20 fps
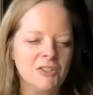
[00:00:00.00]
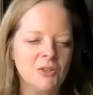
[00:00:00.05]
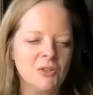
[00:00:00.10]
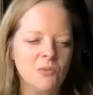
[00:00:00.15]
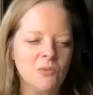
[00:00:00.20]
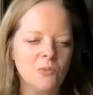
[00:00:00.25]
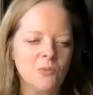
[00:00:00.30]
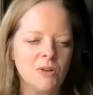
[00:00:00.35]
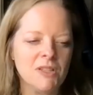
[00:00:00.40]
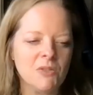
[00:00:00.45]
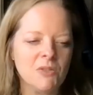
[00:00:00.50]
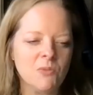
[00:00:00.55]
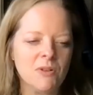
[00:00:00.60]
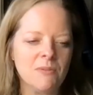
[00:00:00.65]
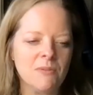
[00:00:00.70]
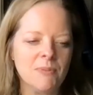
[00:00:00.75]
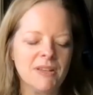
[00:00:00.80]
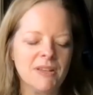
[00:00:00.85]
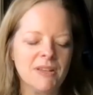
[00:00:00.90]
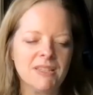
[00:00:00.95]
So, what's
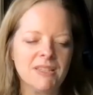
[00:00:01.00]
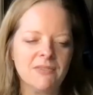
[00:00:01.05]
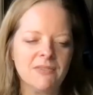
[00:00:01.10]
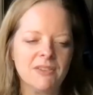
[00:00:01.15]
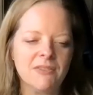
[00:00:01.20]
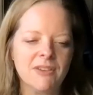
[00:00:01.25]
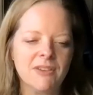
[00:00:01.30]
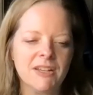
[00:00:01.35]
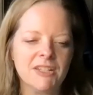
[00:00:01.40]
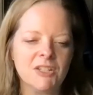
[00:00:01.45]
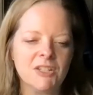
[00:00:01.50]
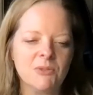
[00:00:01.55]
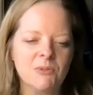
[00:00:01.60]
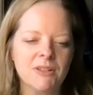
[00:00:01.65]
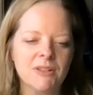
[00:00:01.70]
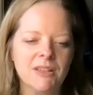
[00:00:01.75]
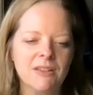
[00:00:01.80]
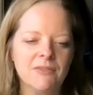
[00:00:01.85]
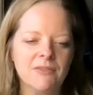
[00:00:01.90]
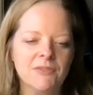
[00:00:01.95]
one piece of advice you would
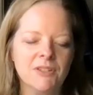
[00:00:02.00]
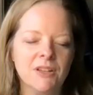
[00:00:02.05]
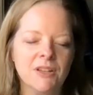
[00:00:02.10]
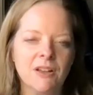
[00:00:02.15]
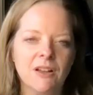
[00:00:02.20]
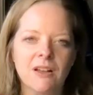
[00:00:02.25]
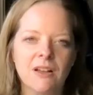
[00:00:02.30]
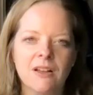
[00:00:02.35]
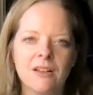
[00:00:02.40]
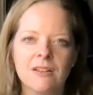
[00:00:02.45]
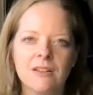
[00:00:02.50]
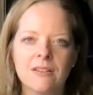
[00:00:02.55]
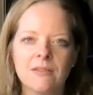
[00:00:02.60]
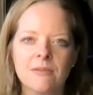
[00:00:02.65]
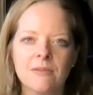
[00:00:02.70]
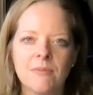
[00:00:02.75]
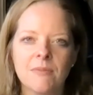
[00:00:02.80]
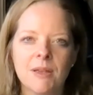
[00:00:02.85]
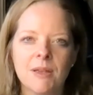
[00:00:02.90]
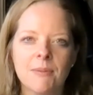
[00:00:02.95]
give to
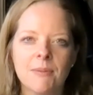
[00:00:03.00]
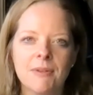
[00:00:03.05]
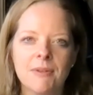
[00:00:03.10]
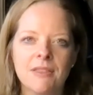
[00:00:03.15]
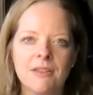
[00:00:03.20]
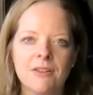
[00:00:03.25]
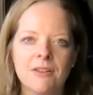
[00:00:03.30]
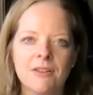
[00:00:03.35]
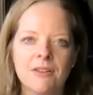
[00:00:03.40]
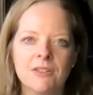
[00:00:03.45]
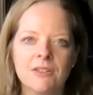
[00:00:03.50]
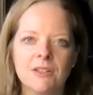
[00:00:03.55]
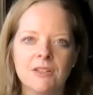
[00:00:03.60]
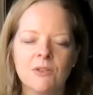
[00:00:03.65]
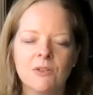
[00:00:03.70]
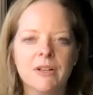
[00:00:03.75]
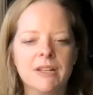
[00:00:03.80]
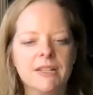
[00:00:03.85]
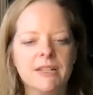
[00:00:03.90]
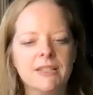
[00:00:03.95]
maybe there's an
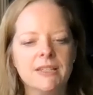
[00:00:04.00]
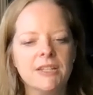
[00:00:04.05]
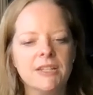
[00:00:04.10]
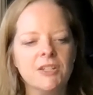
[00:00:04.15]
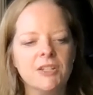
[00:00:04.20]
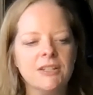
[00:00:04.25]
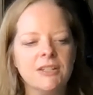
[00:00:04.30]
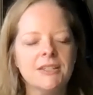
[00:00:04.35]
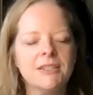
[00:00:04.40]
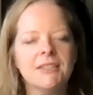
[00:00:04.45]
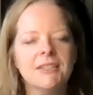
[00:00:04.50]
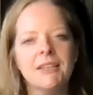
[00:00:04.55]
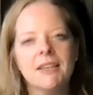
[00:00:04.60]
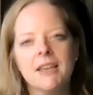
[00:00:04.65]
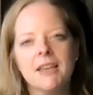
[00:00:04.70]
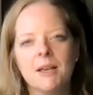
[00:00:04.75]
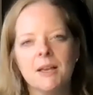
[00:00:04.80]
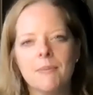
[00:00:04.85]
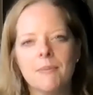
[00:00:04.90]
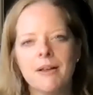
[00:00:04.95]
organization that's
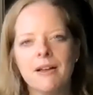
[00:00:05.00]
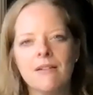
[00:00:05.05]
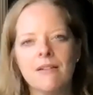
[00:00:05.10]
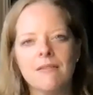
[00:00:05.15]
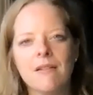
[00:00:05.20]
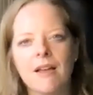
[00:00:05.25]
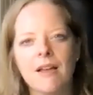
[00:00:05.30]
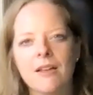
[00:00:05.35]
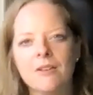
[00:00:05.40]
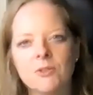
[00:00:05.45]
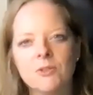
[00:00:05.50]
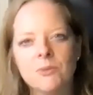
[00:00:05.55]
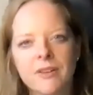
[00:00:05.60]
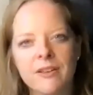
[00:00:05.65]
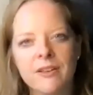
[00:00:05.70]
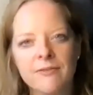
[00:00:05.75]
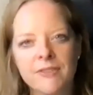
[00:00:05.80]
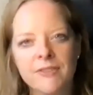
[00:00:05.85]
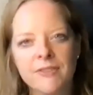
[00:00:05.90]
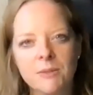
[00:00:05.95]
thinking about doing
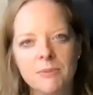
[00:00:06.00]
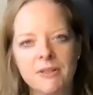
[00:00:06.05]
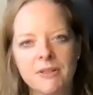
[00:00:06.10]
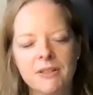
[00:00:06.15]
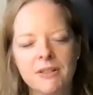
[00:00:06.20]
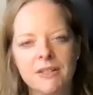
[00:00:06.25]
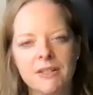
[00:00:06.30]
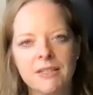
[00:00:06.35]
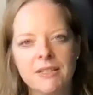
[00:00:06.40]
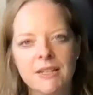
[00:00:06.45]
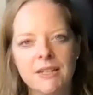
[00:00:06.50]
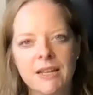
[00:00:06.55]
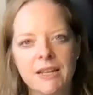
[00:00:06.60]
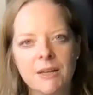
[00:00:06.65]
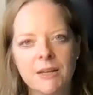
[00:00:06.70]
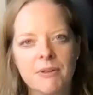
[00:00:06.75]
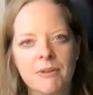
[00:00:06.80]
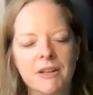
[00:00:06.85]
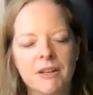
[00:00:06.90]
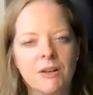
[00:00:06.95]
a feasibility study,
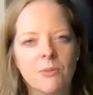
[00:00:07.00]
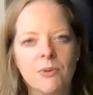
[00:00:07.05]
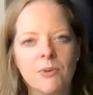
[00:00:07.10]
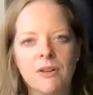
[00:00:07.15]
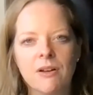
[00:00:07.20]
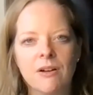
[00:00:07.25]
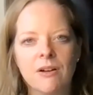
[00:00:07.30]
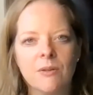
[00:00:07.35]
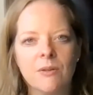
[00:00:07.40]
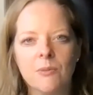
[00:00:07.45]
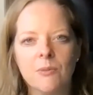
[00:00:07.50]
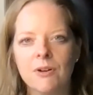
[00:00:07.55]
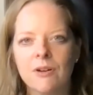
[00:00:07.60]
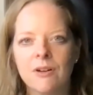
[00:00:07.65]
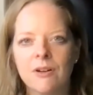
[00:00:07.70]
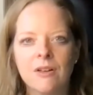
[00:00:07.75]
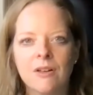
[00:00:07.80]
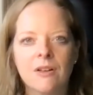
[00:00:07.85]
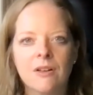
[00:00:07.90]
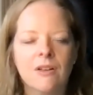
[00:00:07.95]
but here we are, we're,
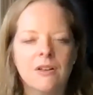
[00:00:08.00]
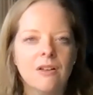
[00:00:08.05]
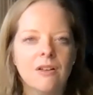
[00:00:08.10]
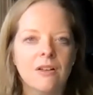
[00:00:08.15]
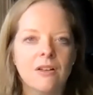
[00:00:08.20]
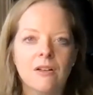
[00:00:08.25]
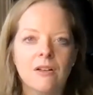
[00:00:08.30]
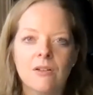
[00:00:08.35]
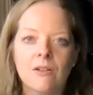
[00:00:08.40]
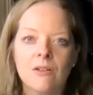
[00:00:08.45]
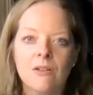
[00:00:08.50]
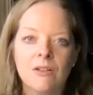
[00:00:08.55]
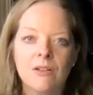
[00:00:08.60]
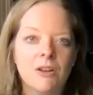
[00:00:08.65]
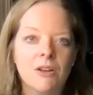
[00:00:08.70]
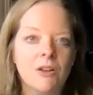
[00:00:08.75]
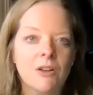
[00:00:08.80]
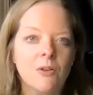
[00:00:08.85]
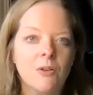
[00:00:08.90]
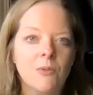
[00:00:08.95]
you
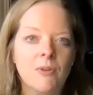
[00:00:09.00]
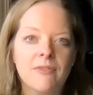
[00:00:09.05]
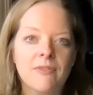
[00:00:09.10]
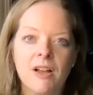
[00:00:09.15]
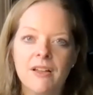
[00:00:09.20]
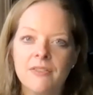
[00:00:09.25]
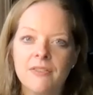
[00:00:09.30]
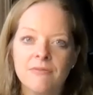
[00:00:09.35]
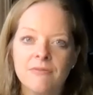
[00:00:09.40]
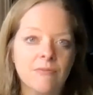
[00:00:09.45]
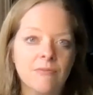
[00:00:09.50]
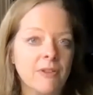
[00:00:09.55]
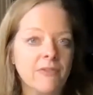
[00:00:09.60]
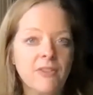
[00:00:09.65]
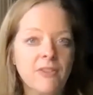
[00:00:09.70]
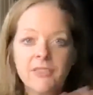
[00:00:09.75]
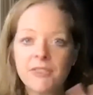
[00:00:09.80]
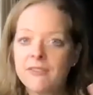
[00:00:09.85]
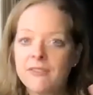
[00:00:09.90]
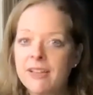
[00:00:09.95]
know, we've got
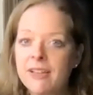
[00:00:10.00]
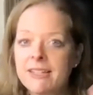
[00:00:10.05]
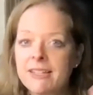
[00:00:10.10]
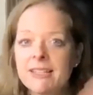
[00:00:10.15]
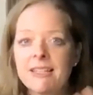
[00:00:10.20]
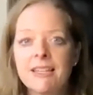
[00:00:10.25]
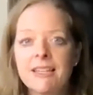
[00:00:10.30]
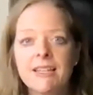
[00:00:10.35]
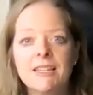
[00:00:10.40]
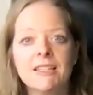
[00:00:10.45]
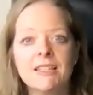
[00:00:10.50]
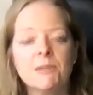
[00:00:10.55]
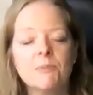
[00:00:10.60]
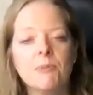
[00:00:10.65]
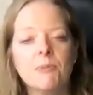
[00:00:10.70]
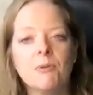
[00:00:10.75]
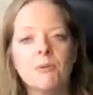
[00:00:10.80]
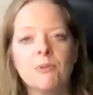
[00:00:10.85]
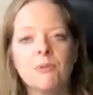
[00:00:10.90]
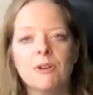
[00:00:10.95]
the vaccines,
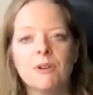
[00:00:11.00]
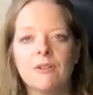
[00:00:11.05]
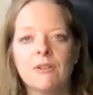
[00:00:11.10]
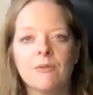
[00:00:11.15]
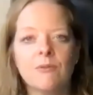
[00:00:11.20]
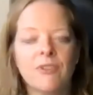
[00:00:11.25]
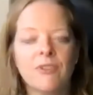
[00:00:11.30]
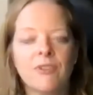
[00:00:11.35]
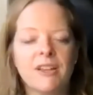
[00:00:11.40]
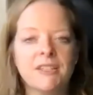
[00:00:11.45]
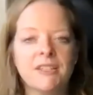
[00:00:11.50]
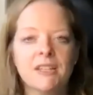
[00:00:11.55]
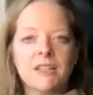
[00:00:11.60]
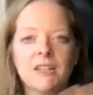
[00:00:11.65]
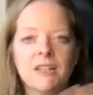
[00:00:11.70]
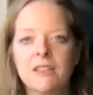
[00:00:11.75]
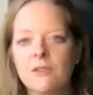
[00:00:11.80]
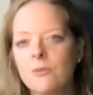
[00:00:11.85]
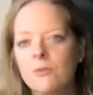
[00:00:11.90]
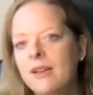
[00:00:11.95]
but we're facing
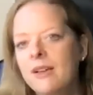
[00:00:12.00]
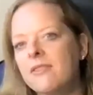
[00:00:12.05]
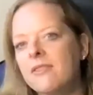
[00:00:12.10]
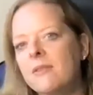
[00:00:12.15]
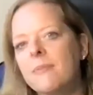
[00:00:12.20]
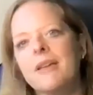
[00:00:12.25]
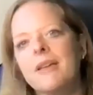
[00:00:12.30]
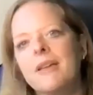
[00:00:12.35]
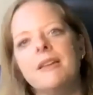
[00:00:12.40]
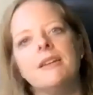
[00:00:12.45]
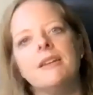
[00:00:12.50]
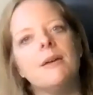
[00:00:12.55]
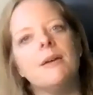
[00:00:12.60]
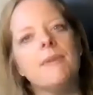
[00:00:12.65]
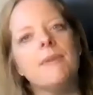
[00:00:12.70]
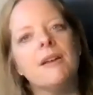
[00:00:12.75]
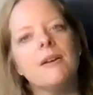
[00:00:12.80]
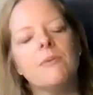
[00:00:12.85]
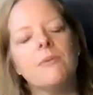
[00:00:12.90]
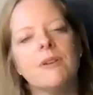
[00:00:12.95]
another wave of the
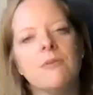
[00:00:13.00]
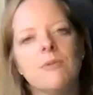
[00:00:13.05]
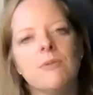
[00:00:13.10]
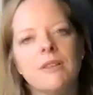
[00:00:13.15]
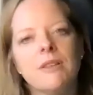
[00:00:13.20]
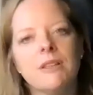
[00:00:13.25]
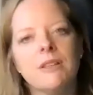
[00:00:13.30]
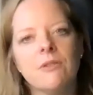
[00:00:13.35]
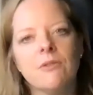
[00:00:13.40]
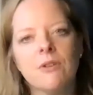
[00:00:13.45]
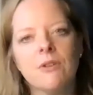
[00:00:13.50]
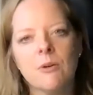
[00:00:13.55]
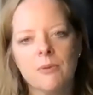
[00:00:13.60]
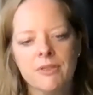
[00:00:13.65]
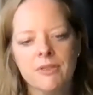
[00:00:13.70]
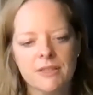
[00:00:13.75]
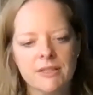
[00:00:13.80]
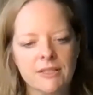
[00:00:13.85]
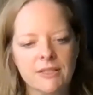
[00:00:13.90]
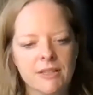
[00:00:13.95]
pandemic. We really don't know when
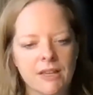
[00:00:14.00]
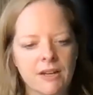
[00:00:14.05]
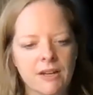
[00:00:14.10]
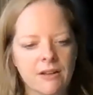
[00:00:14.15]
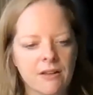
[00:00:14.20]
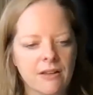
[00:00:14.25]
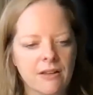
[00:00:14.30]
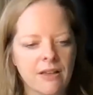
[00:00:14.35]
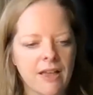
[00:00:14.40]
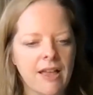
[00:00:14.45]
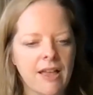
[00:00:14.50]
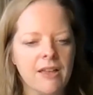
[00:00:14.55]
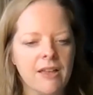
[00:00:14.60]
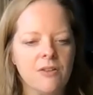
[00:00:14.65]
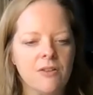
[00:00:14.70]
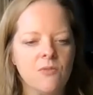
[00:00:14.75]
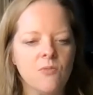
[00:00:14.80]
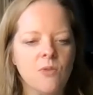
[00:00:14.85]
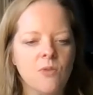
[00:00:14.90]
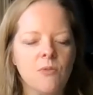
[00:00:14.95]
this is going to
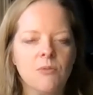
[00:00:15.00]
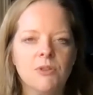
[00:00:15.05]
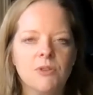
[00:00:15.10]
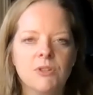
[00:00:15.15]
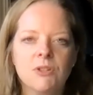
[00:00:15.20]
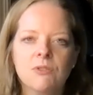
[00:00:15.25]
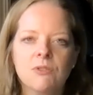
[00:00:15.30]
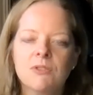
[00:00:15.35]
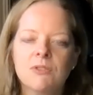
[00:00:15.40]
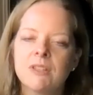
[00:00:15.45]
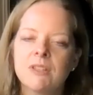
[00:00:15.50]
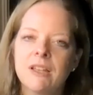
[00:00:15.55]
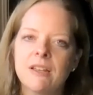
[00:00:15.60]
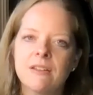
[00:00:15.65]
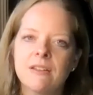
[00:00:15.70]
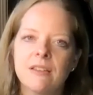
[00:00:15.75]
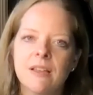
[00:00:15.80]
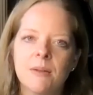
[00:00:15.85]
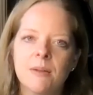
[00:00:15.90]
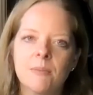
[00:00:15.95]
end. What would you say to
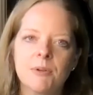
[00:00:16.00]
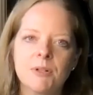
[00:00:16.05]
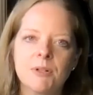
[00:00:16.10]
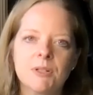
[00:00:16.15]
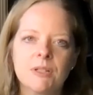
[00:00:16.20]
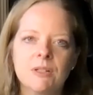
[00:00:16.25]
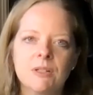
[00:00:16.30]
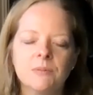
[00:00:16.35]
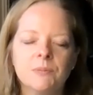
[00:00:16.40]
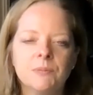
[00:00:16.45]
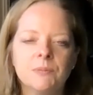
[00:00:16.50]
that person?